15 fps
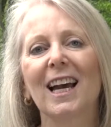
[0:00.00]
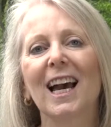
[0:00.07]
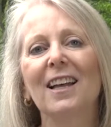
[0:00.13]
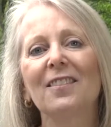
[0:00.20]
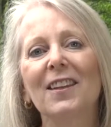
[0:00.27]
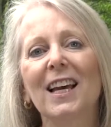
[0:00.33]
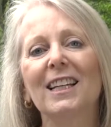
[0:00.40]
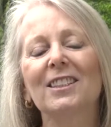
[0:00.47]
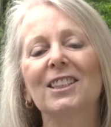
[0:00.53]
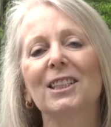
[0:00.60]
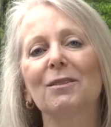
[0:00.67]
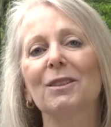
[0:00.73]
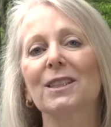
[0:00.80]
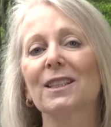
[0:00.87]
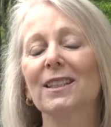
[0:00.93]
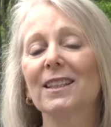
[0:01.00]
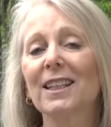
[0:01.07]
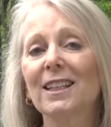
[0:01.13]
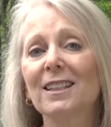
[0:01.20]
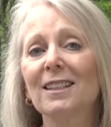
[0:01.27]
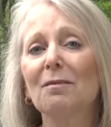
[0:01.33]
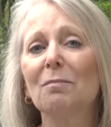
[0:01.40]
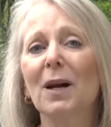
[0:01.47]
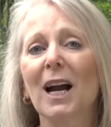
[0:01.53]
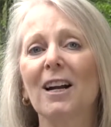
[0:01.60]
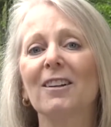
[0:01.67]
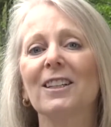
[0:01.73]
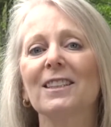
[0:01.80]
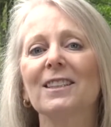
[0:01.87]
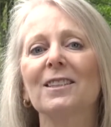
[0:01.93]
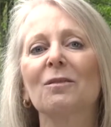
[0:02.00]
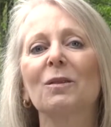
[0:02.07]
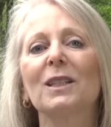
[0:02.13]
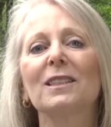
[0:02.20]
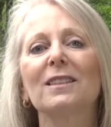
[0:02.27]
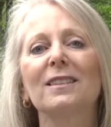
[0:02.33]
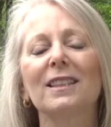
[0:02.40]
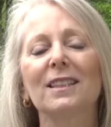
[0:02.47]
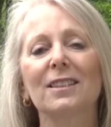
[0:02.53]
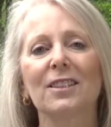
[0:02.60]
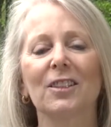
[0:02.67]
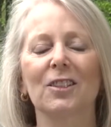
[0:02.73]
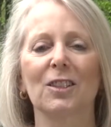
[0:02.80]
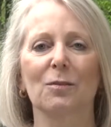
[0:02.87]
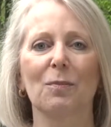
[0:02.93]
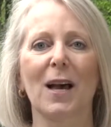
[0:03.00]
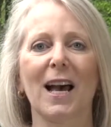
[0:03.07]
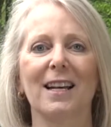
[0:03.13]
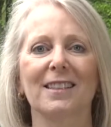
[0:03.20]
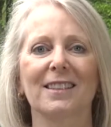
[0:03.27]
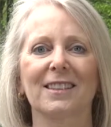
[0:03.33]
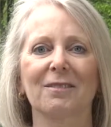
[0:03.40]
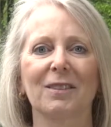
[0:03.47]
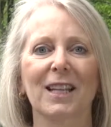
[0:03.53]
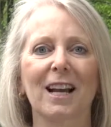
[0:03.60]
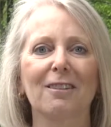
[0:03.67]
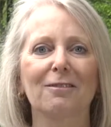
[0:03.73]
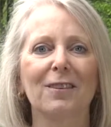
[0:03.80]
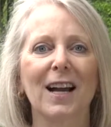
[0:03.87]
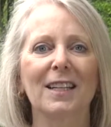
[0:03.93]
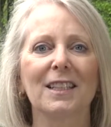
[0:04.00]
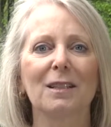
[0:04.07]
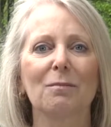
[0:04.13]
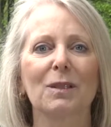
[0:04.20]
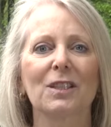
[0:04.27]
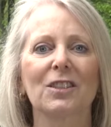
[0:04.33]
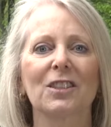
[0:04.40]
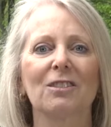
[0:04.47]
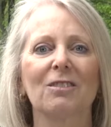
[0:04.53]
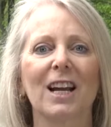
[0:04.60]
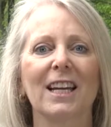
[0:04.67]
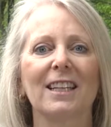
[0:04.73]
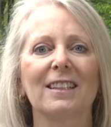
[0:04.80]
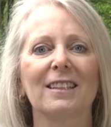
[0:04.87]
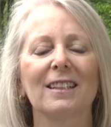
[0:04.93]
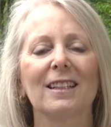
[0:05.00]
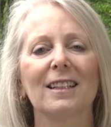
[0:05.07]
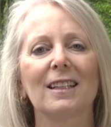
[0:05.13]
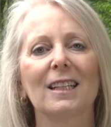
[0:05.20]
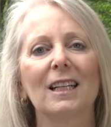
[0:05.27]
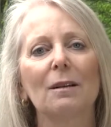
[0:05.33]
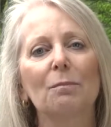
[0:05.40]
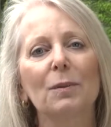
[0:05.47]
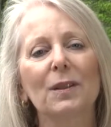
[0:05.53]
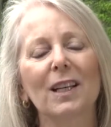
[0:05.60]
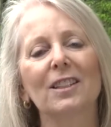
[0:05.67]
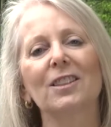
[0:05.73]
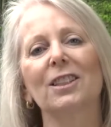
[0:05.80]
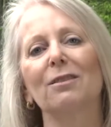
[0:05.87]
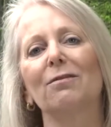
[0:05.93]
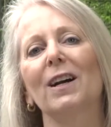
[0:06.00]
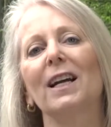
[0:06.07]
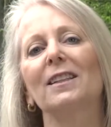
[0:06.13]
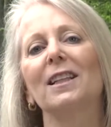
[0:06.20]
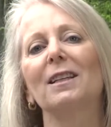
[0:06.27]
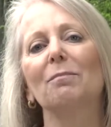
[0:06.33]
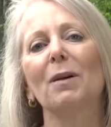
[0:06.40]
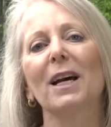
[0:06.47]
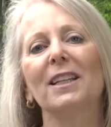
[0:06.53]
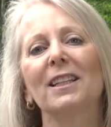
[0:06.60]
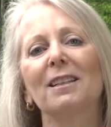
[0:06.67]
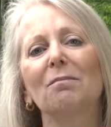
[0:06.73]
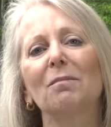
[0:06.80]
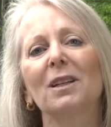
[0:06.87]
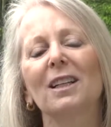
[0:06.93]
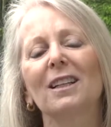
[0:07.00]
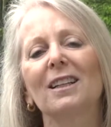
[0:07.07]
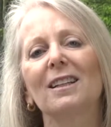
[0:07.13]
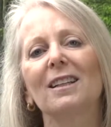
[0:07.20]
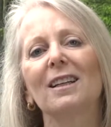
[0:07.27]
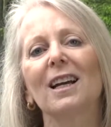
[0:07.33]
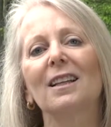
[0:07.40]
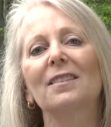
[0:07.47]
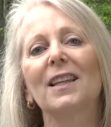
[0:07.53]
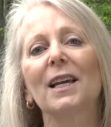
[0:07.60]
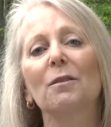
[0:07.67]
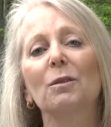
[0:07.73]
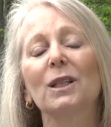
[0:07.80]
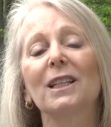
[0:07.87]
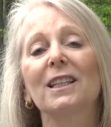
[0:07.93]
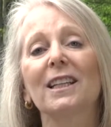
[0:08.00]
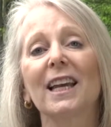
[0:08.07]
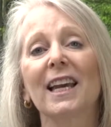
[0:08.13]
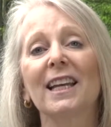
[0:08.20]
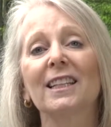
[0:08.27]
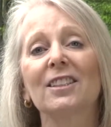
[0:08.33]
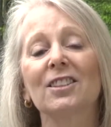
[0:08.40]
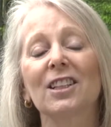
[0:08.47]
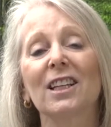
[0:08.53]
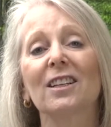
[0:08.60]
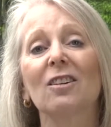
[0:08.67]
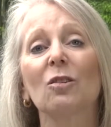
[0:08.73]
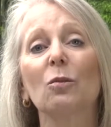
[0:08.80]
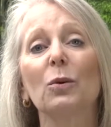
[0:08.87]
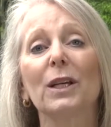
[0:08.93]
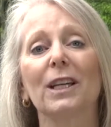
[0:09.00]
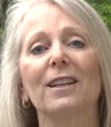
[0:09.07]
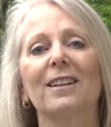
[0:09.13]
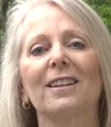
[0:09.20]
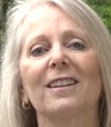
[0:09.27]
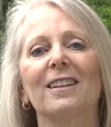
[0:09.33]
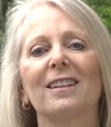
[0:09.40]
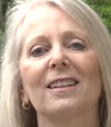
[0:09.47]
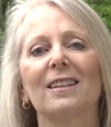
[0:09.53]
And then she was a little embarrassed when 6 years passed without finding Mr. Right. But then she finally met him, and they were engaged in a week.